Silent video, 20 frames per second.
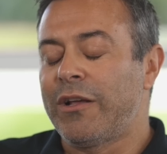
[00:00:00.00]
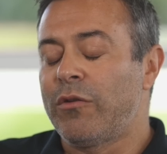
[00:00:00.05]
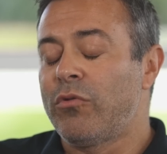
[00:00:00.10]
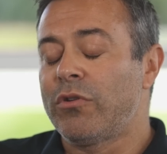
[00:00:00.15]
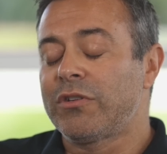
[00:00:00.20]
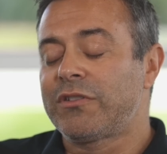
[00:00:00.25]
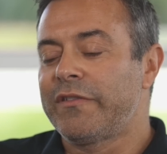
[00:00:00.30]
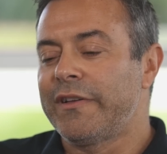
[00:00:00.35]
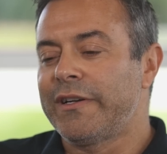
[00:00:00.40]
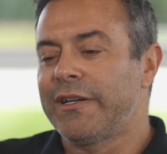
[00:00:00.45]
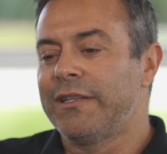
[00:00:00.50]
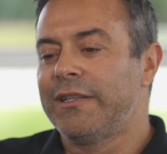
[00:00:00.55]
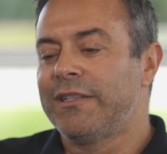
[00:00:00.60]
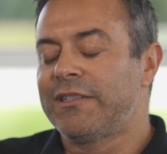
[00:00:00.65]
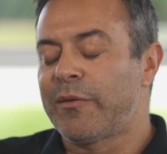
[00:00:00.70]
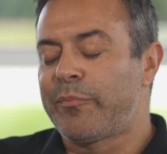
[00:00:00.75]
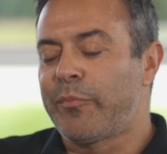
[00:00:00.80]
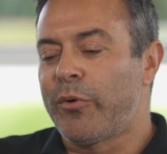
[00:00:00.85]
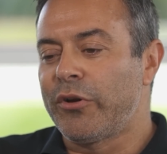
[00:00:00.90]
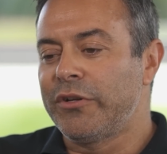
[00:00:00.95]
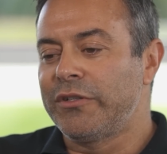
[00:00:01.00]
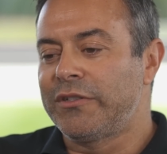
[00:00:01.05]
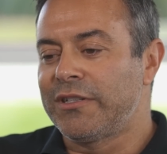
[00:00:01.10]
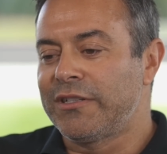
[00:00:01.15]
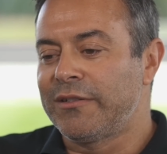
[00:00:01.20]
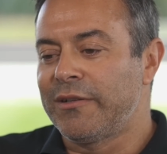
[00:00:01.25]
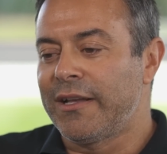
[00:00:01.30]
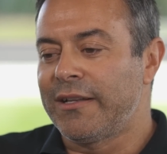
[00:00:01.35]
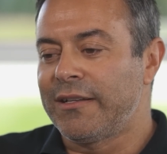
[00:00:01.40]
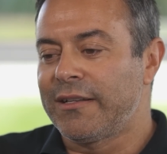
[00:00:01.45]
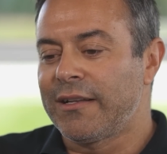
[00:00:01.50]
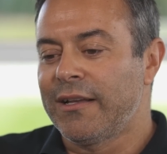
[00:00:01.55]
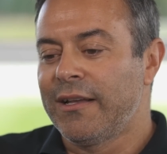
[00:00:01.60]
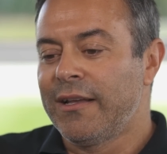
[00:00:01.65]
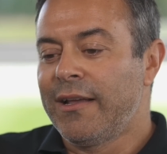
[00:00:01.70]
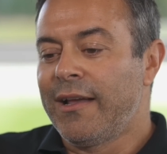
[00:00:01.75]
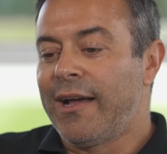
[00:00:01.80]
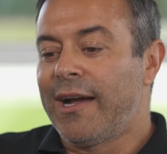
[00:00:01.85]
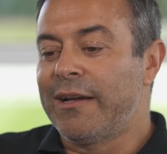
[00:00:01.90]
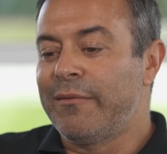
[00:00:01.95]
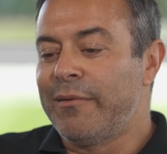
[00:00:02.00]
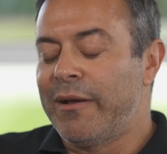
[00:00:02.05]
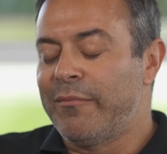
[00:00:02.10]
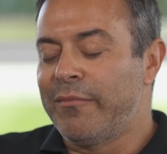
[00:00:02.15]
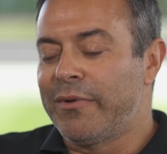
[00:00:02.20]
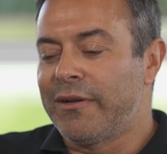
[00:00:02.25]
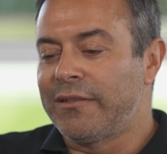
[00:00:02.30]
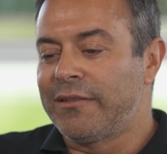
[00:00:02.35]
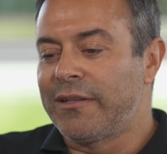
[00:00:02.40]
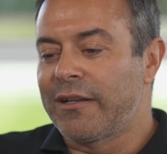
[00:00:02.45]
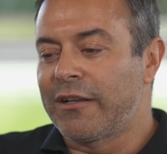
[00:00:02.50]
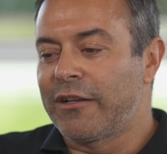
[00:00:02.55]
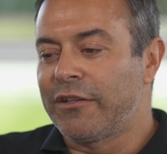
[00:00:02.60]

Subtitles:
I was very disappointed, and I remember